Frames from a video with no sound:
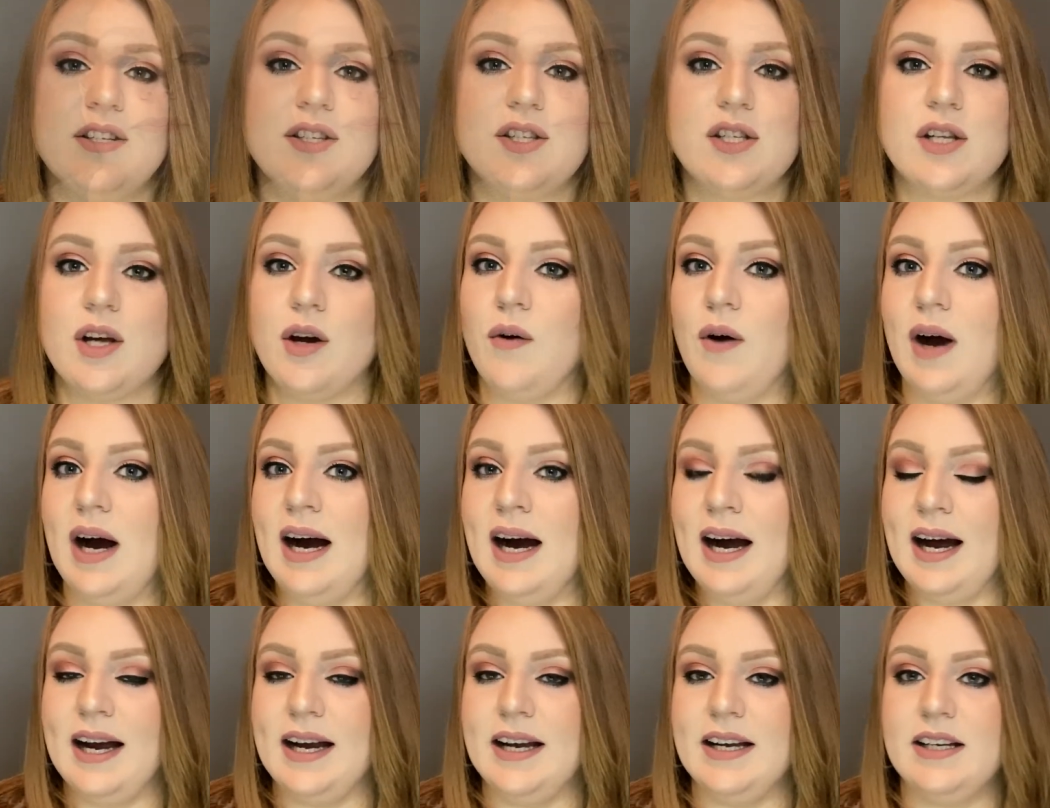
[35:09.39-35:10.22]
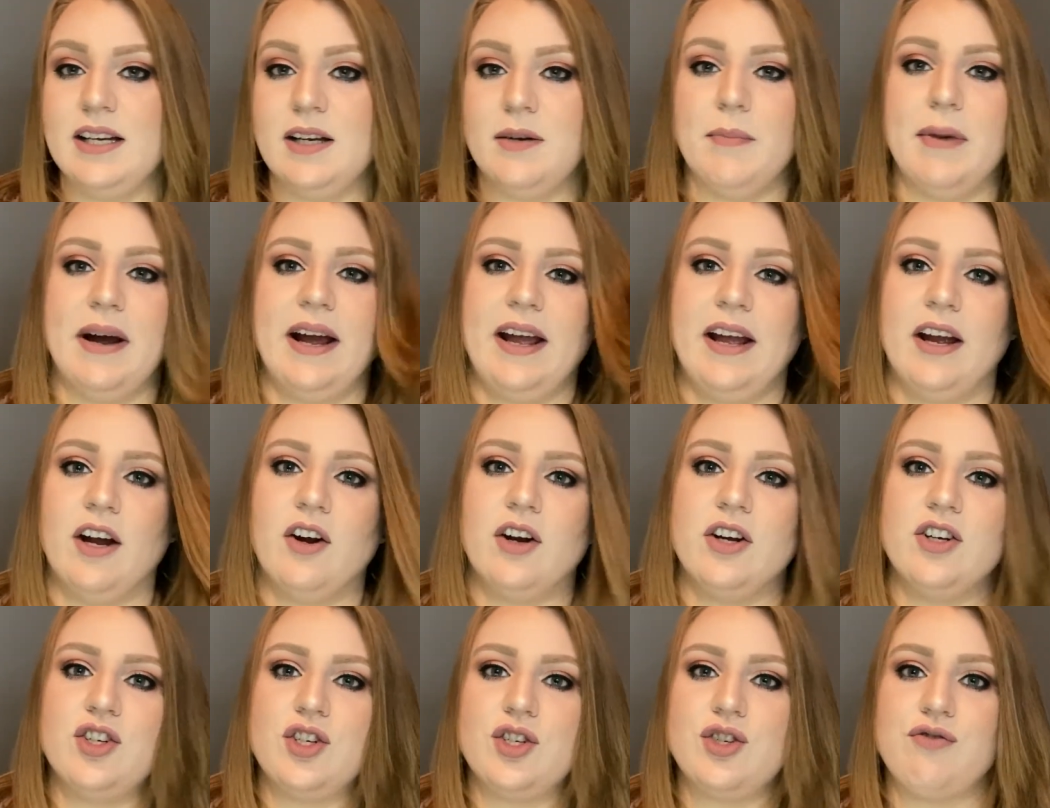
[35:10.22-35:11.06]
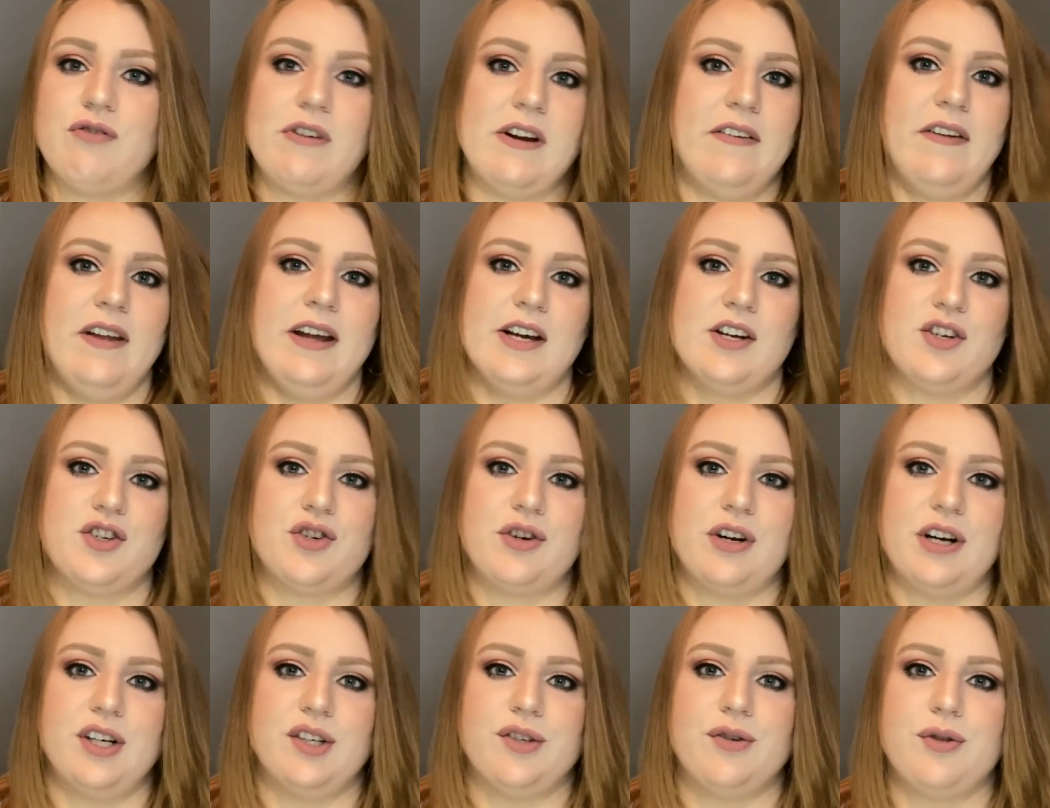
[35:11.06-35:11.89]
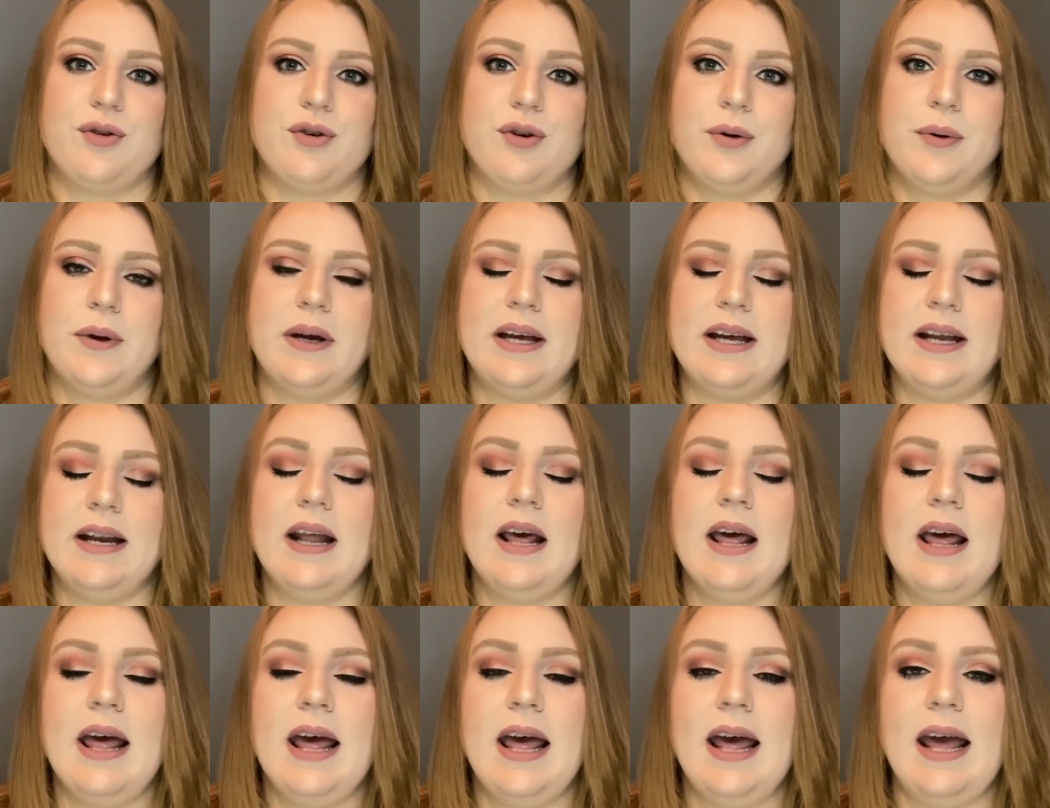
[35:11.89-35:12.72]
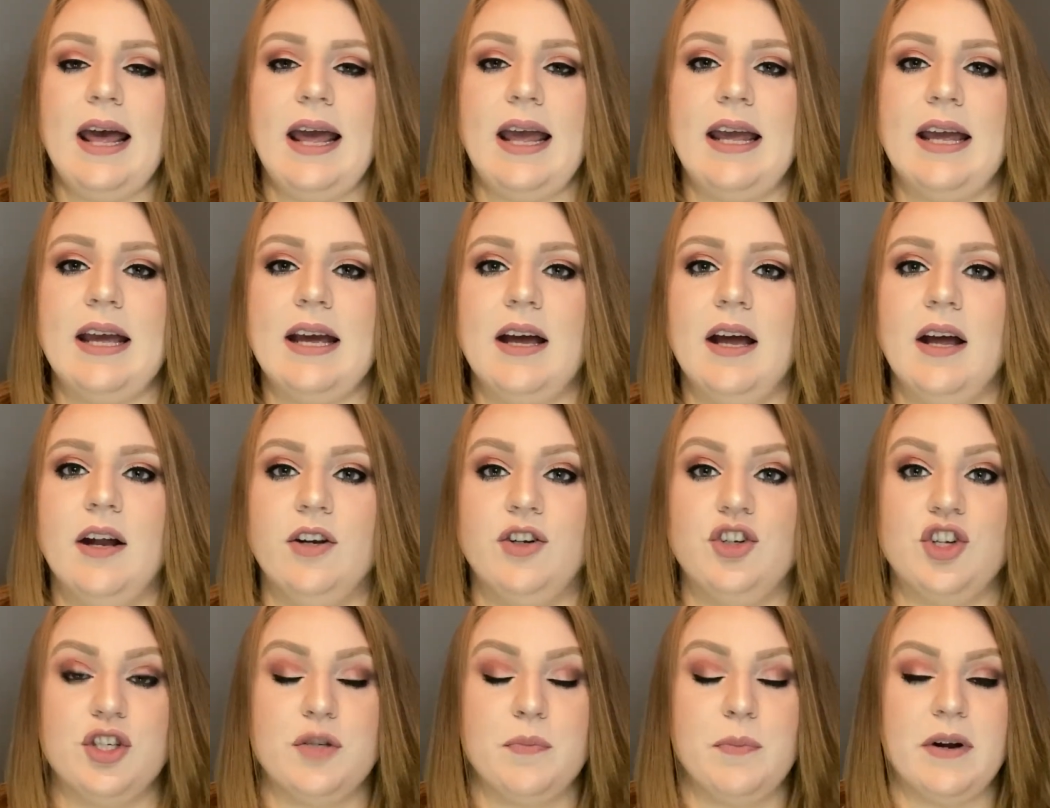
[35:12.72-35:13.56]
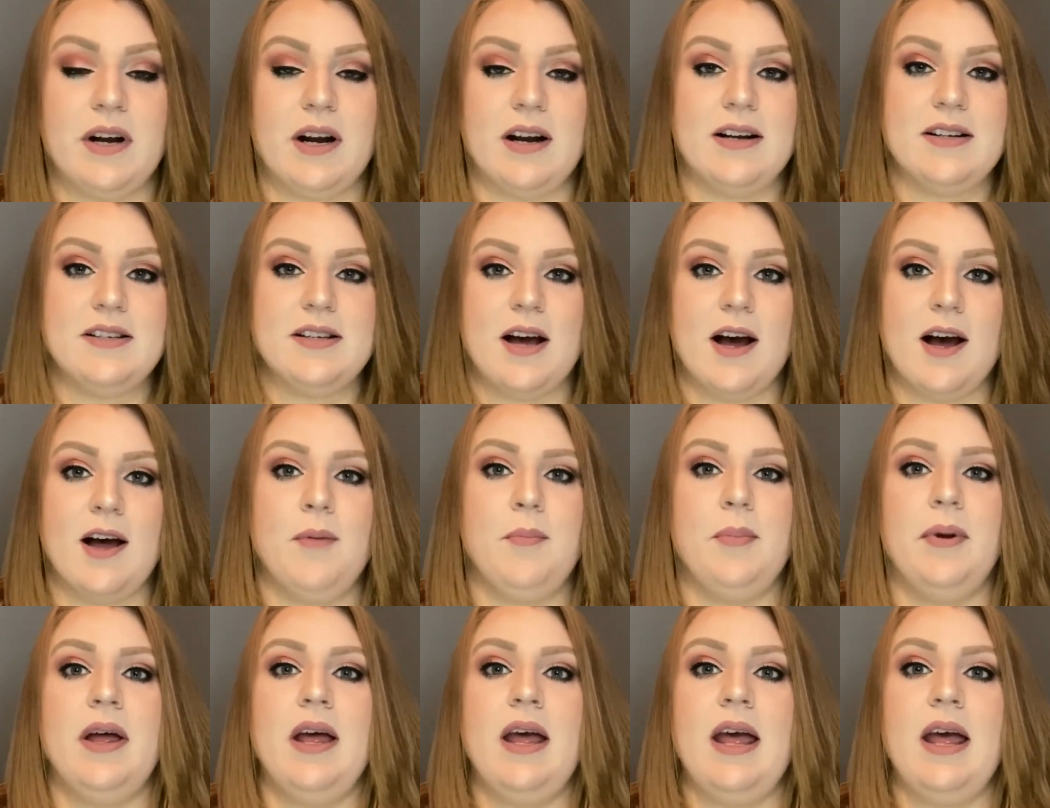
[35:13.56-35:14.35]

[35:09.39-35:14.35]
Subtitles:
So I did my hair, I just ran the hair straightener through it and just put on a top.